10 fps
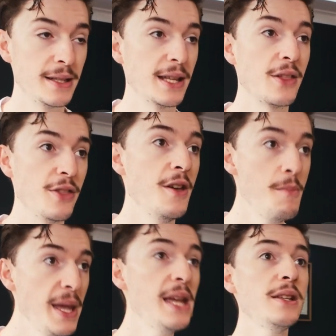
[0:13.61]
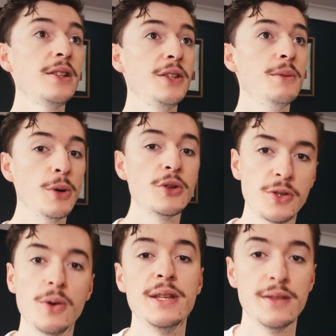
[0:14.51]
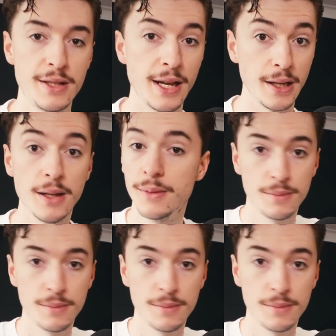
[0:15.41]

It's like the biggest bookstore in the city.